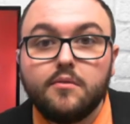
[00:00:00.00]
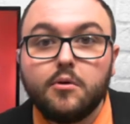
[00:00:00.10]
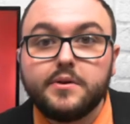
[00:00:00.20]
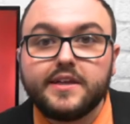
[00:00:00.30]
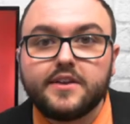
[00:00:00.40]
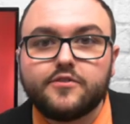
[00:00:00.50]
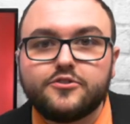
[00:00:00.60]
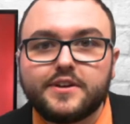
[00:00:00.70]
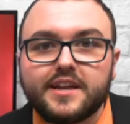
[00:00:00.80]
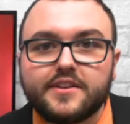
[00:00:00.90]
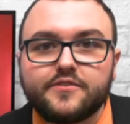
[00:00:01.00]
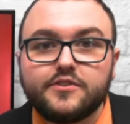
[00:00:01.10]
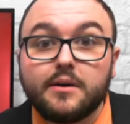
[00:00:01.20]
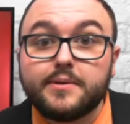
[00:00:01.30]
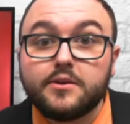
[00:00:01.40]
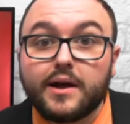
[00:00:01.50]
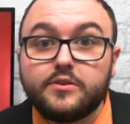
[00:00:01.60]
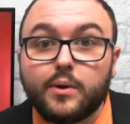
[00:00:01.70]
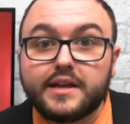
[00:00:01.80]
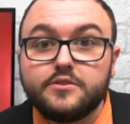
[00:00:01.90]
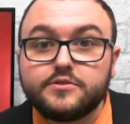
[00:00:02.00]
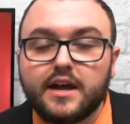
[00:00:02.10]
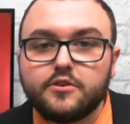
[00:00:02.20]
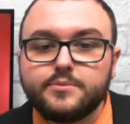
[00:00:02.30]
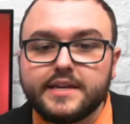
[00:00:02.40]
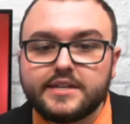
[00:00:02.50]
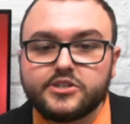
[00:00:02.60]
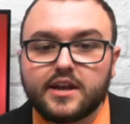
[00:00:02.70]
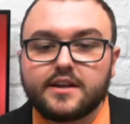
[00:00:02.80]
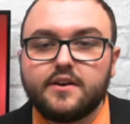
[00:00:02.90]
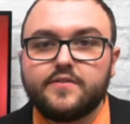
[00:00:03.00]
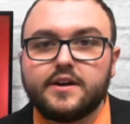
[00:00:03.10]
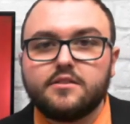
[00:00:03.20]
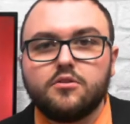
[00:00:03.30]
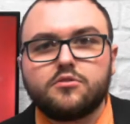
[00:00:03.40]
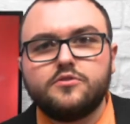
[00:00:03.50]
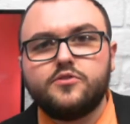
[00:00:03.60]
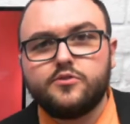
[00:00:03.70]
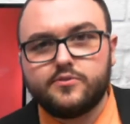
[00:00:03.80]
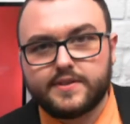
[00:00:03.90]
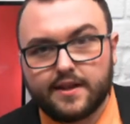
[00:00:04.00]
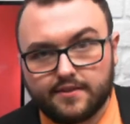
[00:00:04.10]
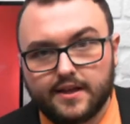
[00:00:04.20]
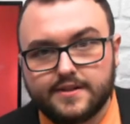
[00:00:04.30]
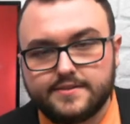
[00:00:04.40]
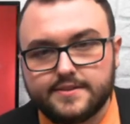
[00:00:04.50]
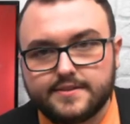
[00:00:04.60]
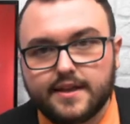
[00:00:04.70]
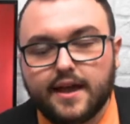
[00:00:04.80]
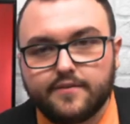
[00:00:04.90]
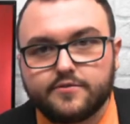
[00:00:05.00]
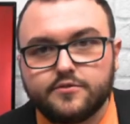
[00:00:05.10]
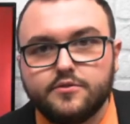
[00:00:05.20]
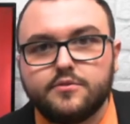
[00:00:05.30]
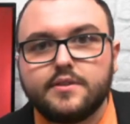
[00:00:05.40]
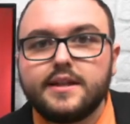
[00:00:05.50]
Well, we thank you for joining us for WNY News Now as we get a check of local news headlines this afternoon.